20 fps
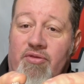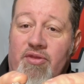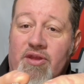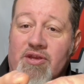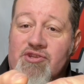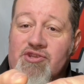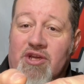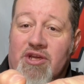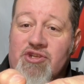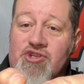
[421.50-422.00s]

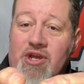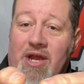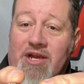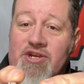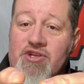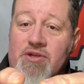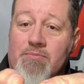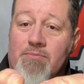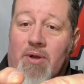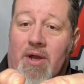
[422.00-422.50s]
this
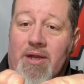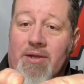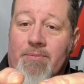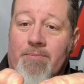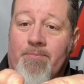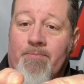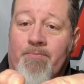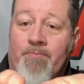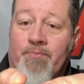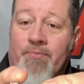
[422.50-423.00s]
ejection
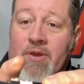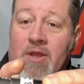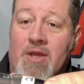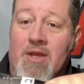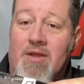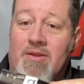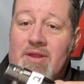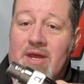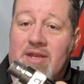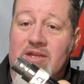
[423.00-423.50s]
button
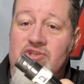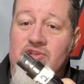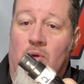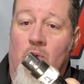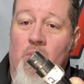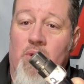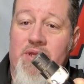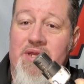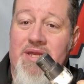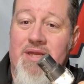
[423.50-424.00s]
that is
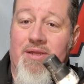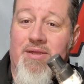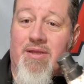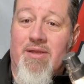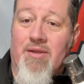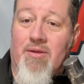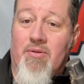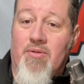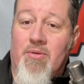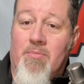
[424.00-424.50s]
on
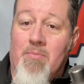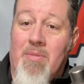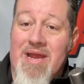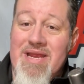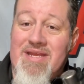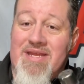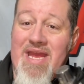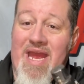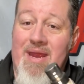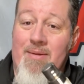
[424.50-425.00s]
the
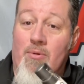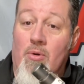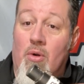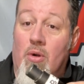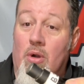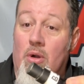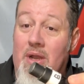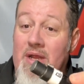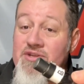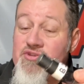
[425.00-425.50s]
mic cable,
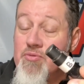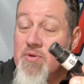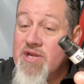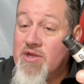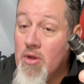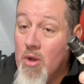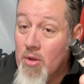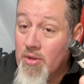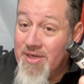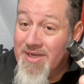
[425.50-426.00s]
or as we
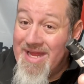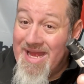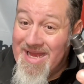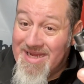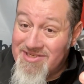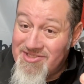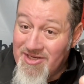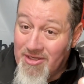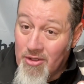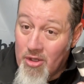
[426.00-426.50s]
call it, an
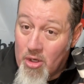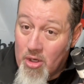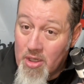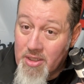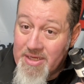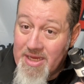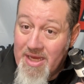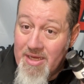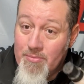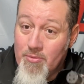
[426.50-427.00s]
XLR
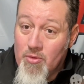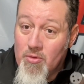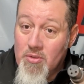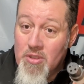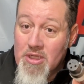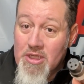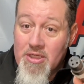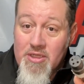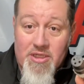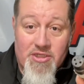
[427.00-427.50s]
cable.
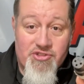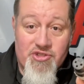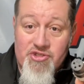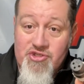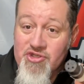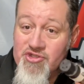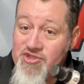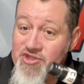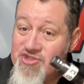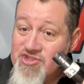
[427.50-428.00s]
This is
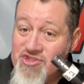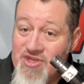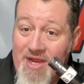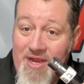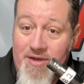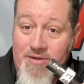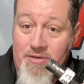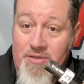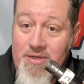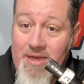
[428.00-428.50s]
just a
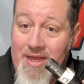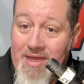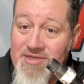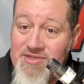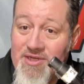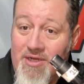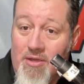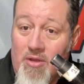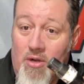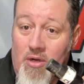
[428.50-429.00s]
standard
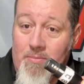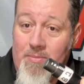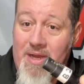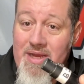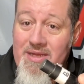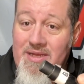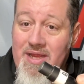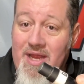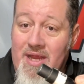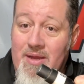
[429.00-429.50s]
XLR
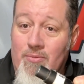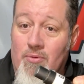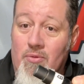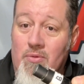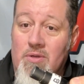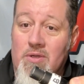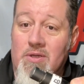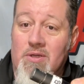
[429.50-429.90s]
mic cable.